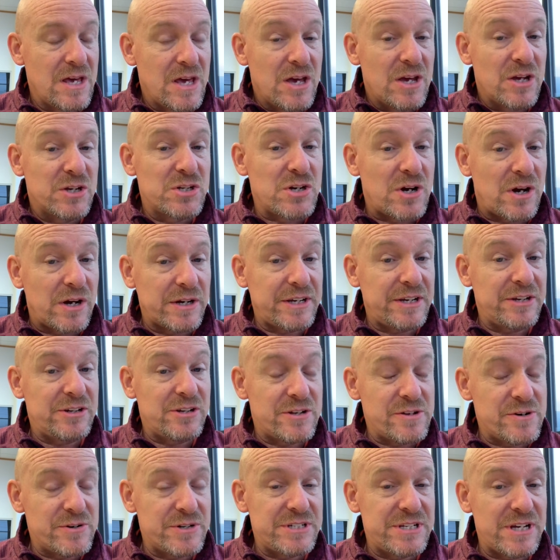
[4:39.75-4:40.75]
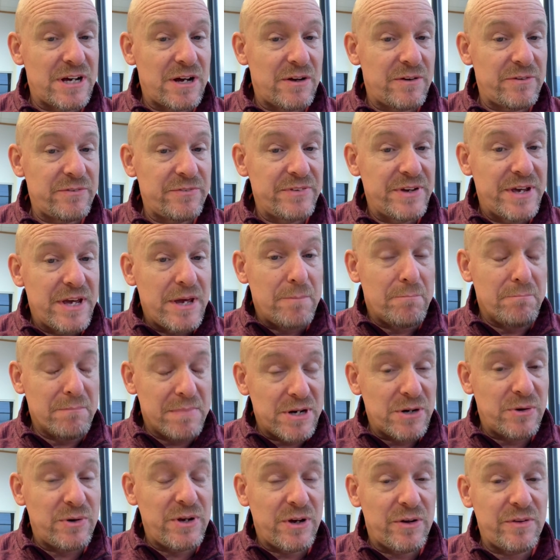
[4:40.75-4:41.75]
Talking to themselves,
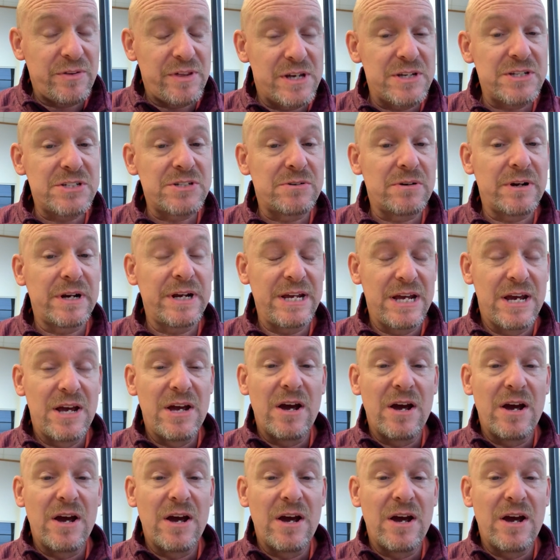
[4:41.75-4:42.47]
mental health history.